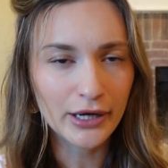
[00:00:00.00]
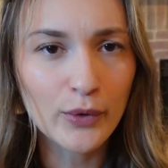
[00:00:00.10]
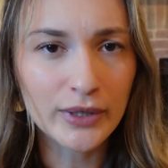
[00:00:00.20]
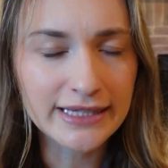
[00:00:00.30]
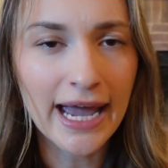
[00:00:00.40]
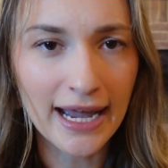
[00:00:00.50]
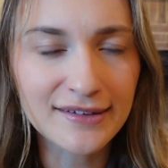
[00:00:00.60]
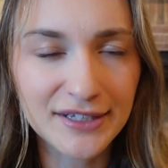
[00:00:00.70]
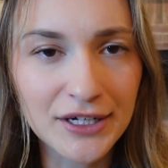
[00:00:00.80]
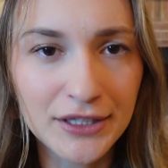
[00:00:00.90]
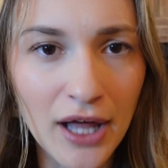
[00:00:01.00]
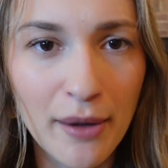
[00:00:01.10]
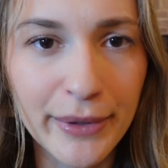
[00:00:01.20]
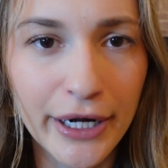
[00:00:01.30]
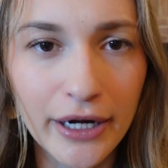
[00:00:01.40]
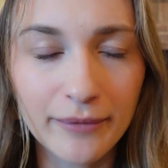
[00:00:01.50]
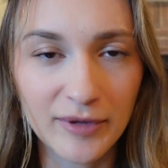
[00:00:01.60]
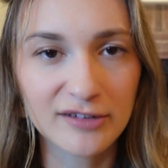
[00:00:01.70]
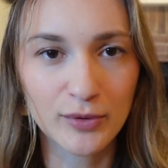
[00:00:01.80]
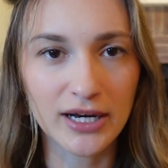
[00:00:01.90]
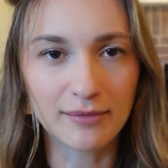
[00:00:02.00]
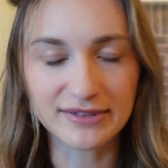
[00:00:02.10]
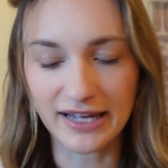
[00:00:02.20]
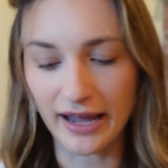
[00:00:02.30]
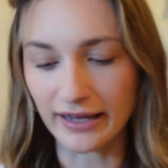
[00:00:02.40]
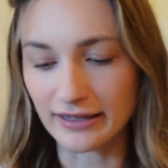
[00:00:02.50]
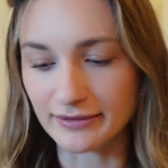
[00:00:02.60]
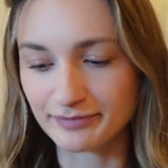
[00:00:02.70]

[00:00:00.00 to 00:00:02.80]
with the hexakilometer is what I'm saying.